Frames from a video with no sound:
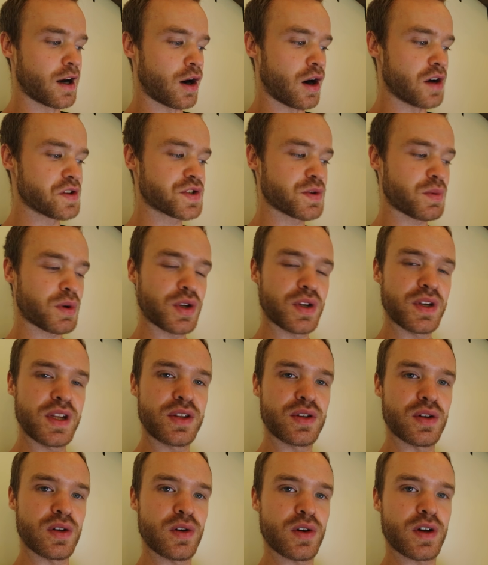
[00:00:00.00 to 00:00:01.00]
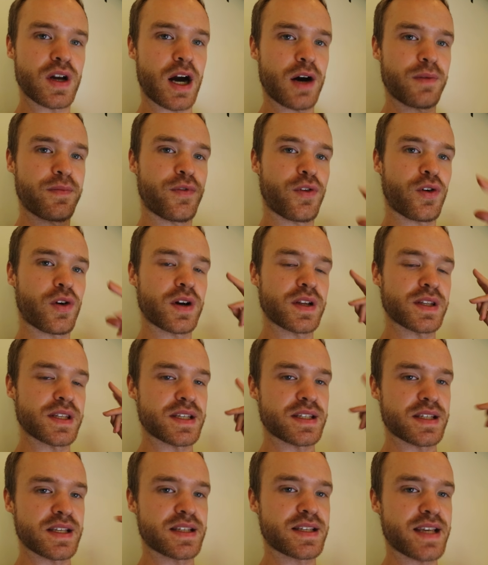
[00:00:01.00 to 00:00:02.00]
Also, what you need to look out for, and
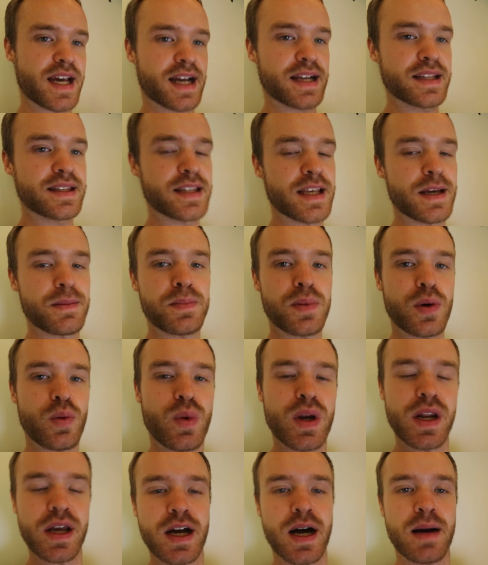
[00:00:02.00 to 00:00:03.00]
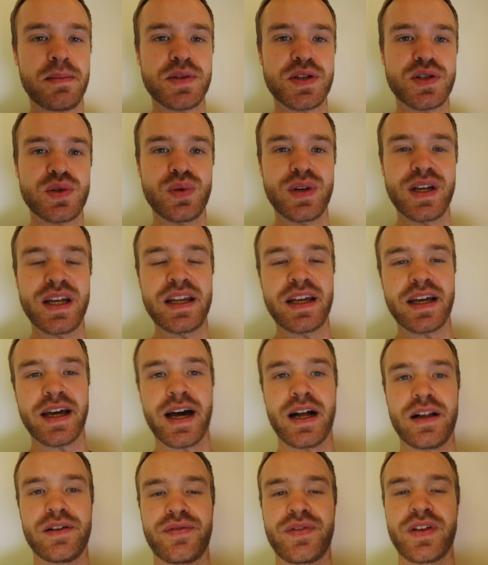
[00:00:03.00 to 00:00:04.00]
this is the second tip when it comes to eating
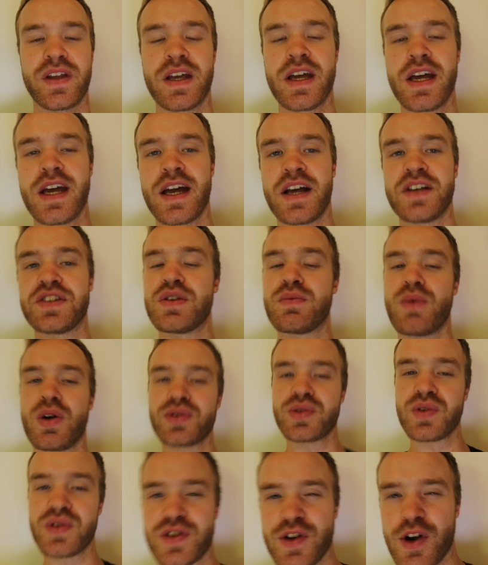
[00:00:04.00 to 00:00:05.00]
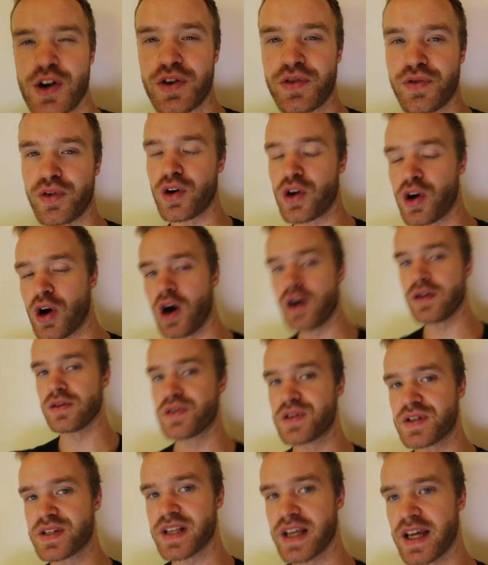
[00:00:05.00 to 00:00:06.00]
healthy, is you want to search for
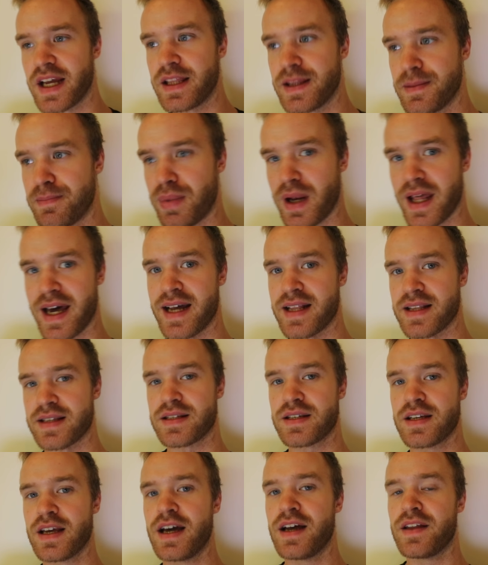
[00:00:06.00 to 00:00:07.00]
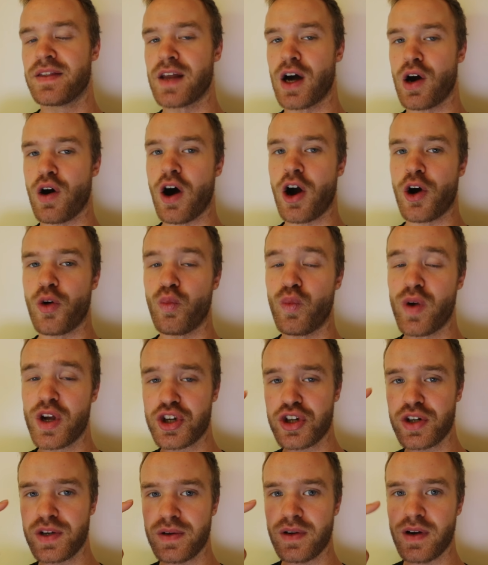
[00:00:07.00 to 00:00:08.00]
colors in plants. Now, our
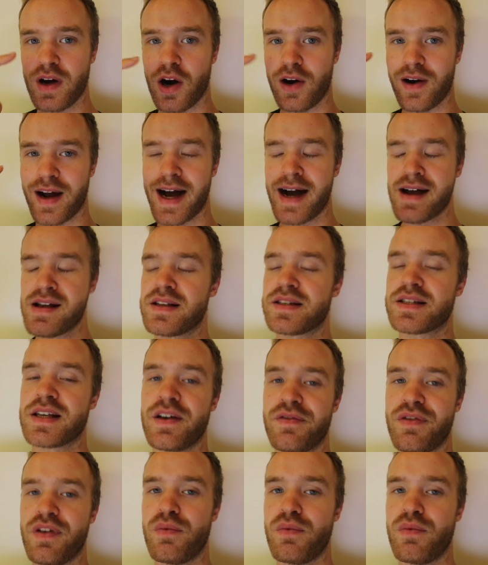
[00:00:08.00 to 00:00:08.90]
vision, our eyes have